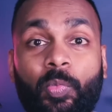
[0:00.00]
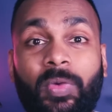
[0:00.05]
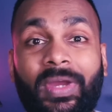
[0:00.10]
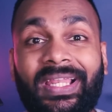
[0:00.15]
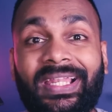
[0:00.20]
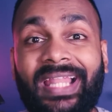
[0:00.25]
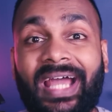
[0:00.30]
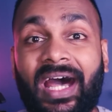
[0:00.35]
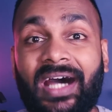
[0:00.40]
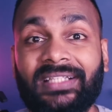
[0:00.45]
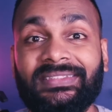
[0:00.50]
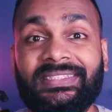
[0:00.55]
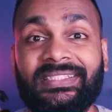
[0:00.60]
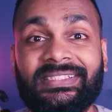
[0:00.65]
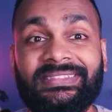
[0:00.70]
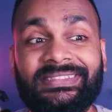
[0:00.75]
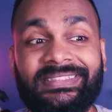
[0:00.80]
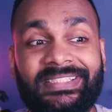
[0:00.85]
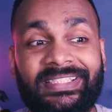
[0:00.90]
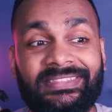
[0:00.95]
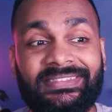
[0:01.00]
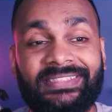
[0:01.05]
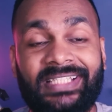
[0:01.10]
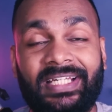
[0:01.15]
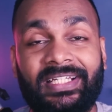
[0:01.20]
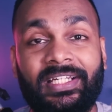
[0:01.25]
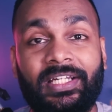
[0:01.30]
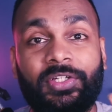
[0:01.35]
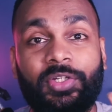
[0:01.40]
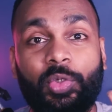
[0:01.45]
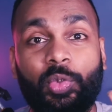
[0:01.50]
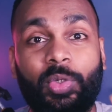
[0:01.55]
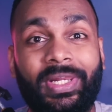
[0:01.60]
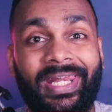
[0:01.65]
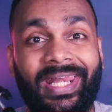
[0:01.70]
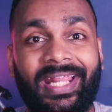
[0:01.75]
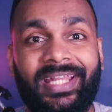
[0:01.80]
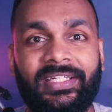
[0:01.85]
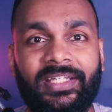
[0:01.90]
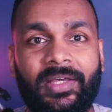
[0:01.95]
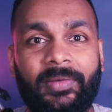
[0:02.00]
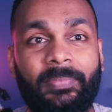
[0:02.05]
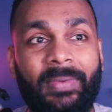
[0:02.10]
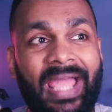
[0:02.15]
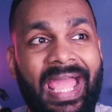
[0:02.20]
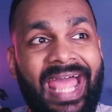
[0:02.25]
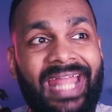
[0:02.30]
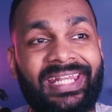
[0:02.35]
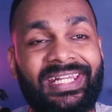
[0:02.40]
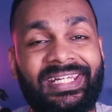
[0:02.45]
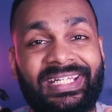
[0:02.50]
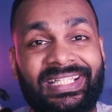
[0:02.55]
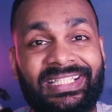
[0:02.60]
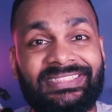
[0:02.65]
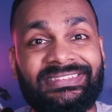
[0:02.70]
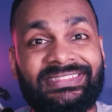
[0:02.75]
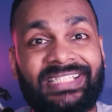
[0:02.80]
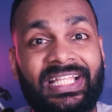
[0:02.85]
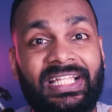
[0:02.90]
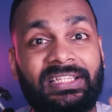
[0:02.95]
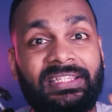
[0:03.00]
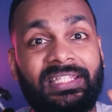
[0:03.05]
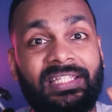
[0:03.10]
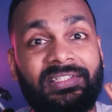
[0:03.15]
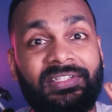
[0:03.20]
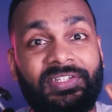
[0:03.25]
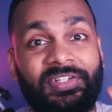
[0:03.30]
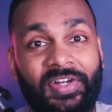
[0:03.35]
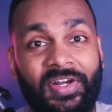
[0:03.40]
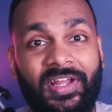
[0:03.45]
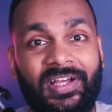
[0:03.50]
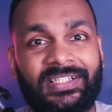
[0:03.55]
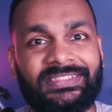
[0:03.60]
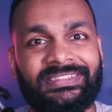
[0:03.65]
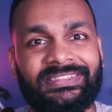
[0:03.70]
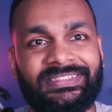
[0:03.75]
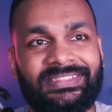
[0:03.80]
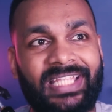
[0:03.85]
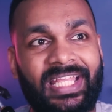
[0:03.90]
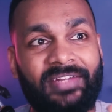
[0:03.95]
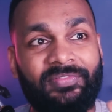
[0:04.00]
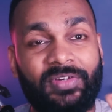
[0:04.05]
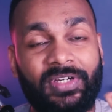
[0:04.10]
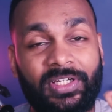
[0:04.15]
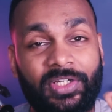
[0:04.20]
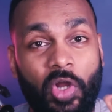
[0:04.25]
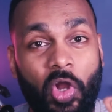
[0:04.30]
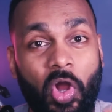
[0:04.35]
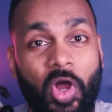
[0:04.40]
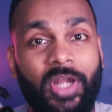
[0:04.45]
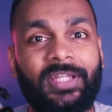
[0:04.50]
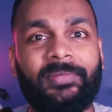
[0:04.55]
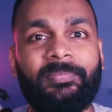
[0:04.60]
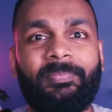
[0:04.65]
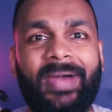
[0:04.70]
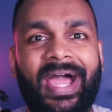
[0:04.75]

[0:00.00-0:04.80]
while others decided to grind up and resell the drugs that were called